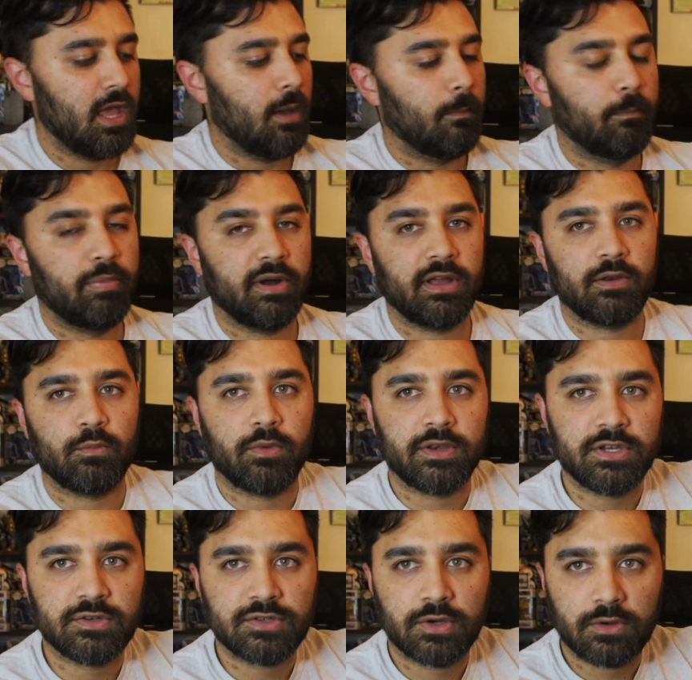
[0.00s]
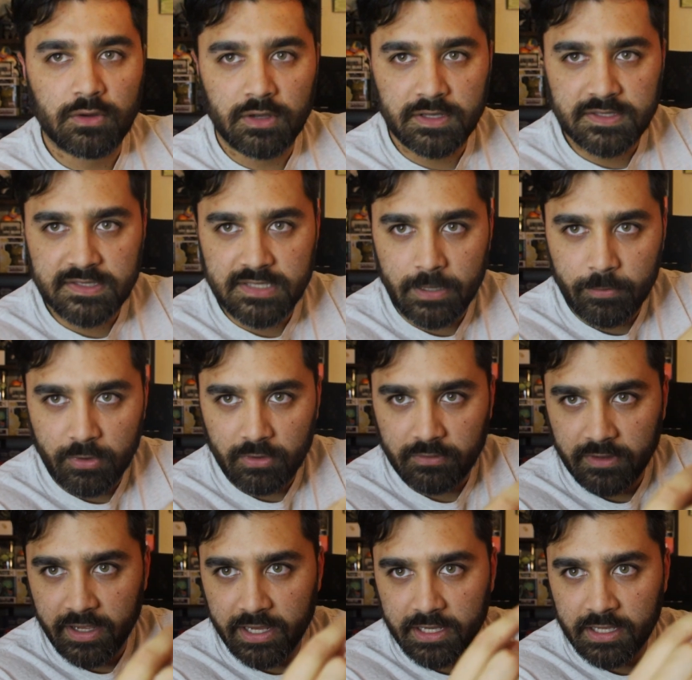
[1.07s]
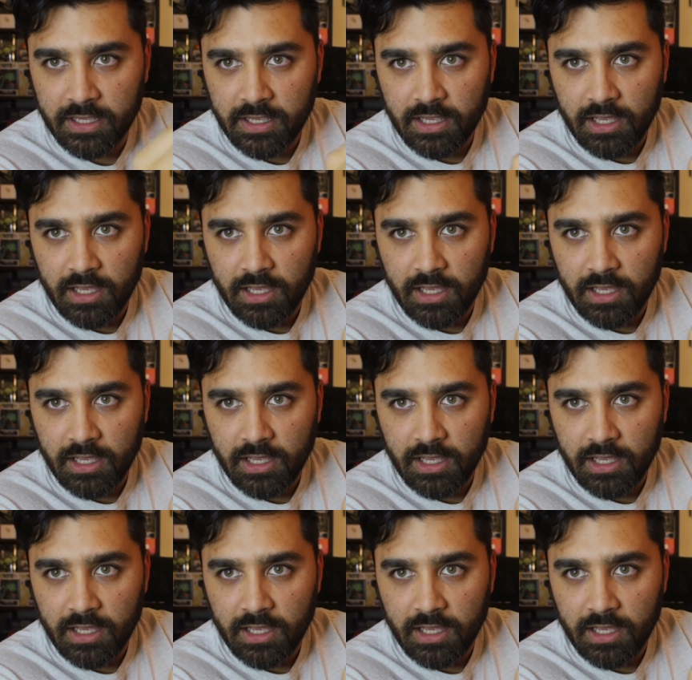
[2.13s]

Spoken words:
But when you turn on separate like